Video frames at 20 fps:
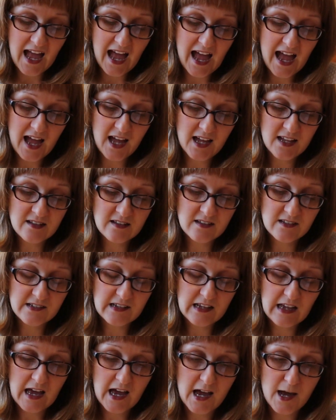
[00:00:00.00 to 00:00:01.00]
And
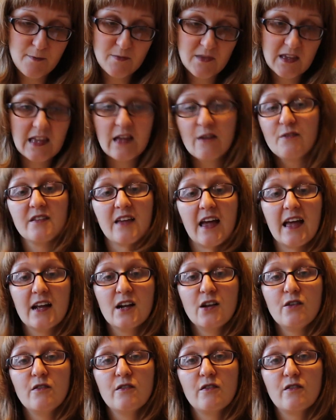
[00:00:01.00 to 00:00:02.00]
the gift set
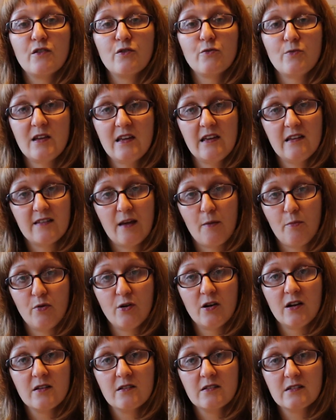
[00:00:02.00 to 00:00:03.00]
includes 3
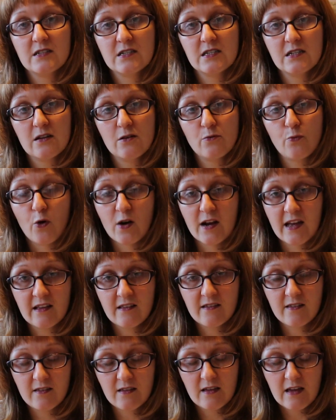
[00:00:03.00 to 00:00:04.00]
separate
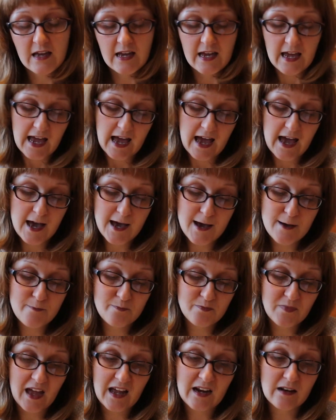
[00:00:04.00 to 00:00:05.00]
wallets,
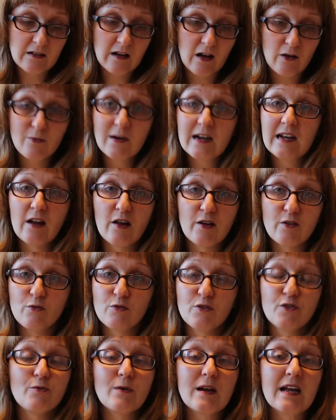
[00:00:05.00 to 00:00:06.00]
and I really like
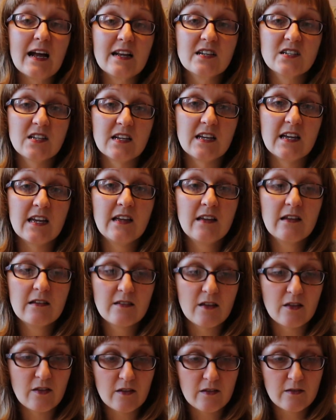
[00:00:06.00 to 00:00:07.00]
all 3 actually.
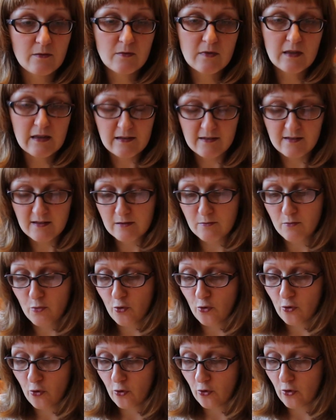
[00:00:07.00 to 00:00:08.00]
So there's the
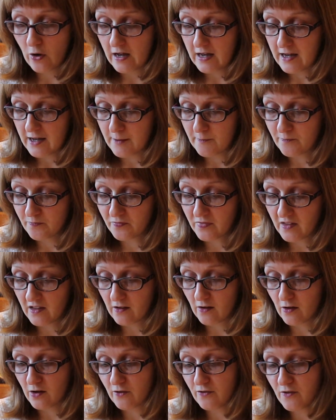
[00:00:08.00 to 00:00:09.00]
more
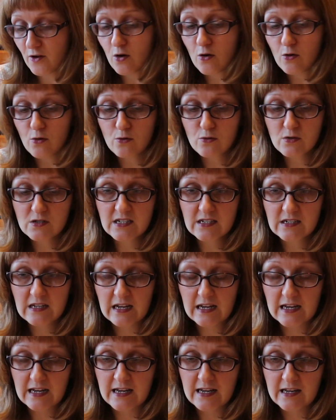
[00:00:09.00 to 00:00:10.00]
kind of fold,
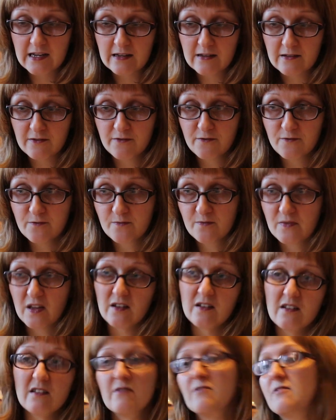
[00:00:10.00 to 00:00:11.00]

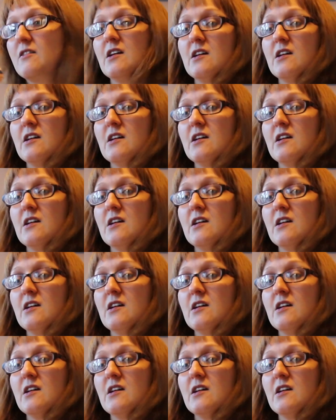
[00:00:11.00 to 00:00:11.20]
kind of